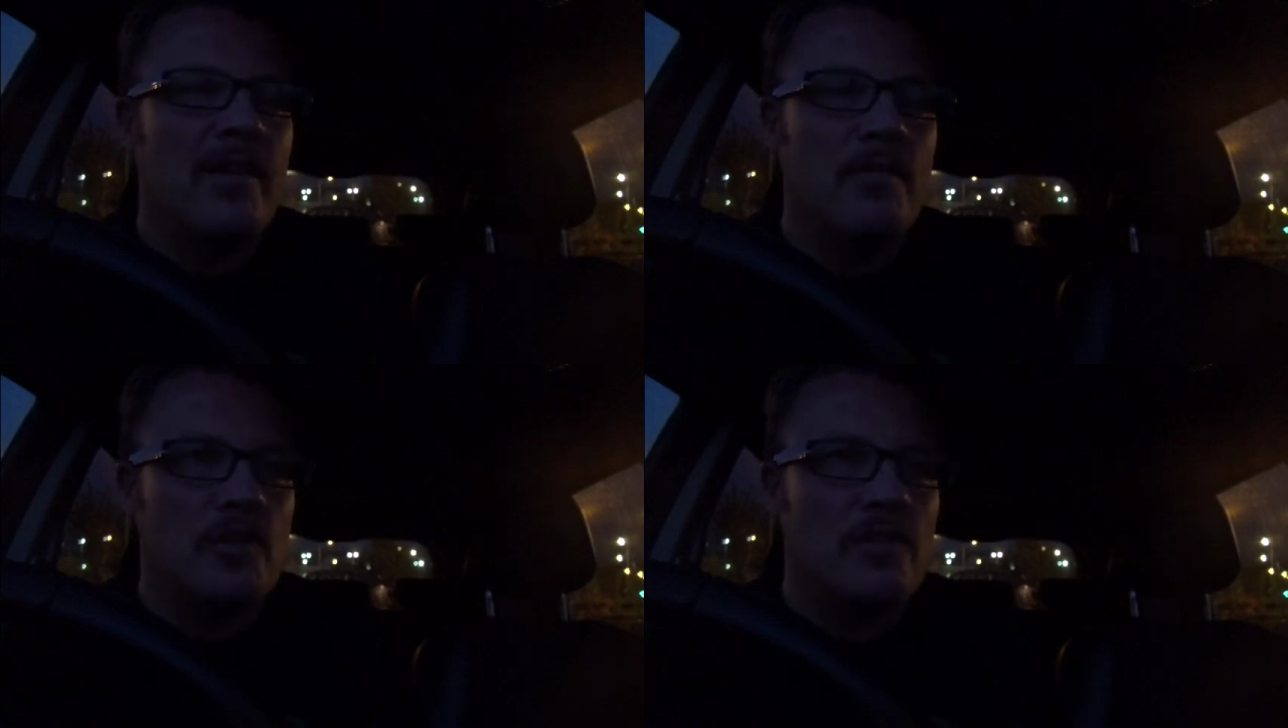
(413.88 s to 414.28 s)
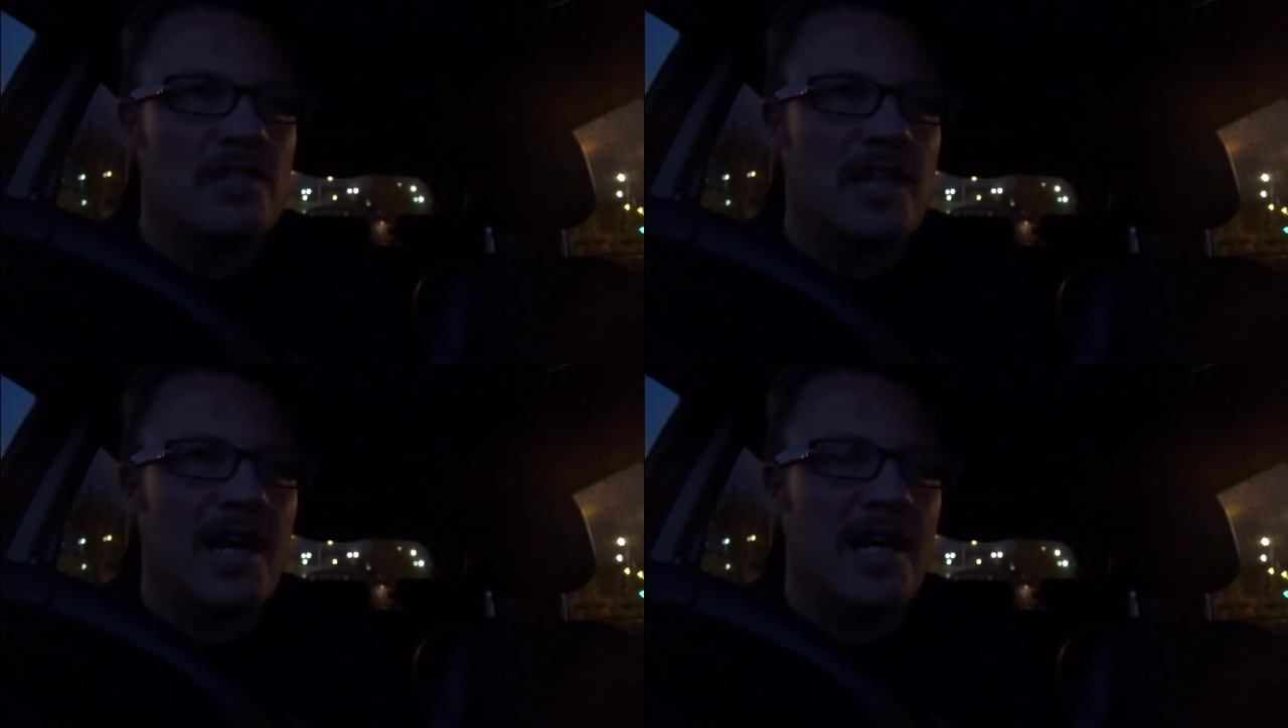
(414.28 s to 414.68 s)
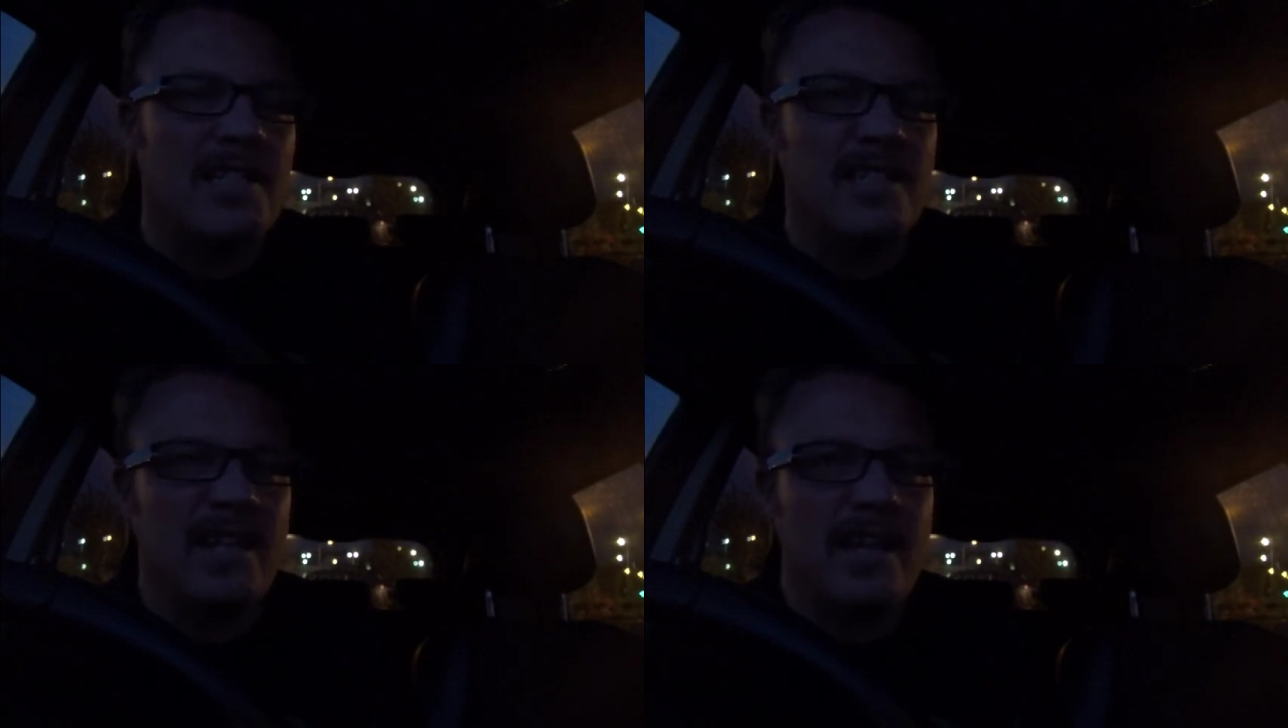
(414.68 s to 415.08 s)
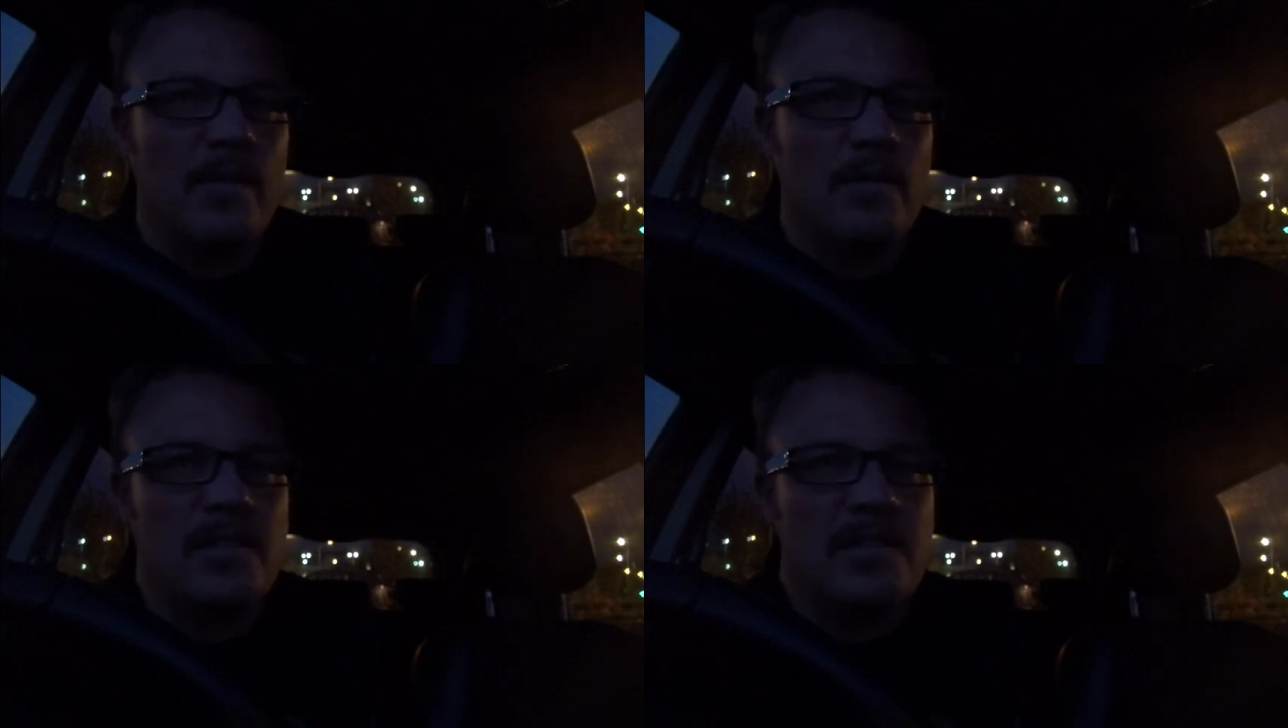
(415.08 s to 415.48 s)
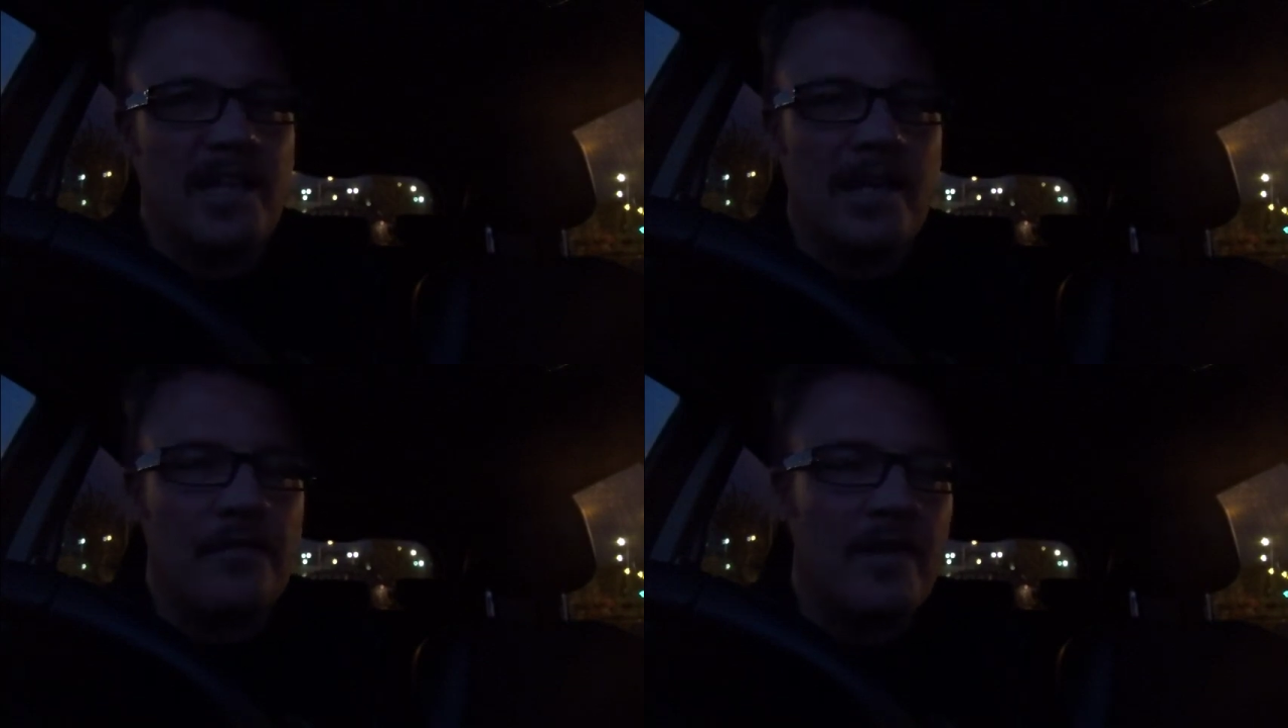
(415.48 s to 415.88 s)
he was offside, and then he was
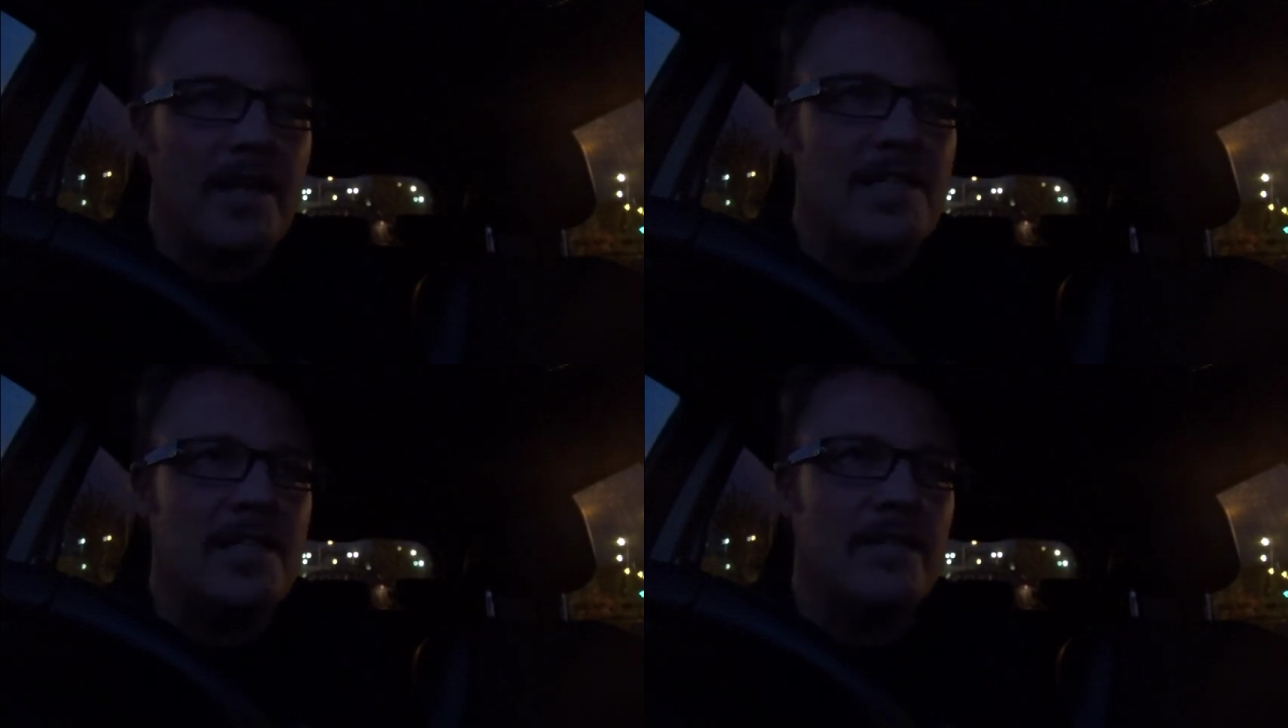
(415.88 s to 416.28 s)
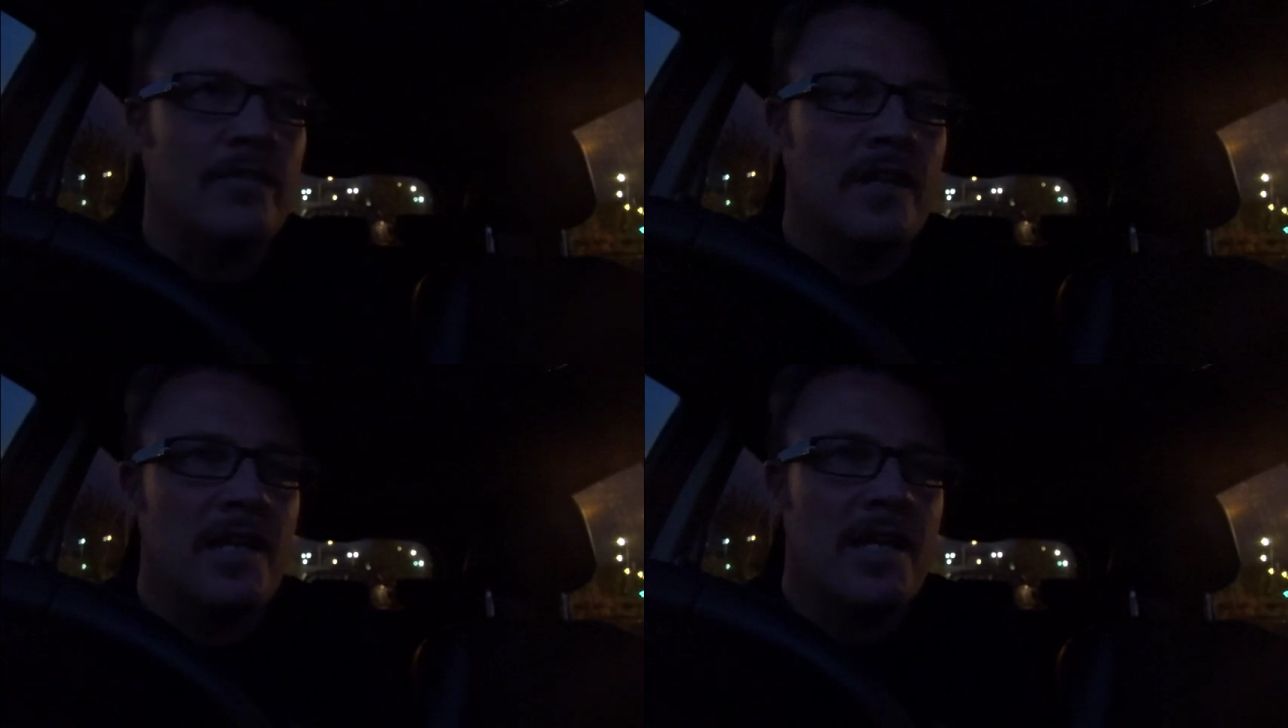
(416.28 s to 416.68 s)
ineffective.